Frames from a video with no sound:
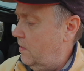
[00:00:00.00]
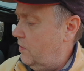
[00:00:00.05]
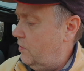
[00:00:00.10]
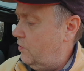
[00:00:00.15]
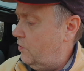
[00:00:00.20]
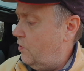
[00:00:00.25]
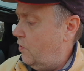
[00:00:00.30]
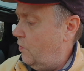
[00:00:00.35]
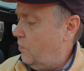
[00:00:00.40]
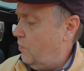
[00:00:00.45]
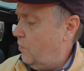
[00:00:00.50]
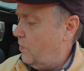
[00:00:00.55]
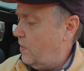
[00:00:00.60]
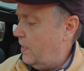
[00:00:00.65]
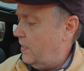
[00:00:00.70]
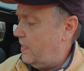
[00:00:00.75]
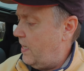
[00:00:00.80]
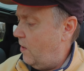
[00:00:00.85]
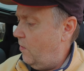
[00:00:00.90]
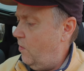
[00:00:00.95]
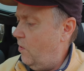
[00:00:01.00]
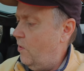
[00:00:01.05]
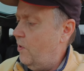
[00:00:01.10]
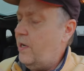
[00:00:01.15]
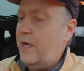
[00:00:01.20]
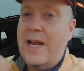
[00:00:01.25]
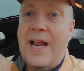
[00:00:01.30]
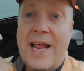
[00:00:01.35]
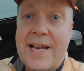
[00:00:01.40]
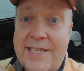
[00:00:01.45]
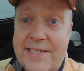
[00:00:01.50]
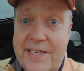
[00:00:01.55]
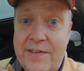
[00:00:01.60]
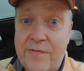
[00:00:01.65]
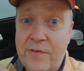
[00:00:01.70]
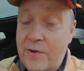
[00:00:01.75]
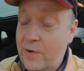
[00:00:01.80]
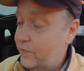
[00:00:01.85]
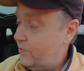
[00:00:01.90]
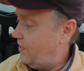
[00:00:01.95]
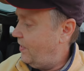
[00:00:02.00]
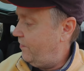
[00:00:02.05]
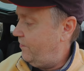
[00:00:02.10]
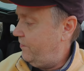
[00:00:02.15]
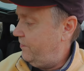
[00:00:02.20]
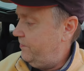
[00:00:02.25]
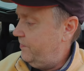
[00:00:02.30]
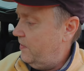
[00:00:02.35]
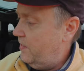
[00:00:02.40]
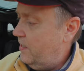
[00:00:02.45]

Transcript: so you can download it and see for yourself.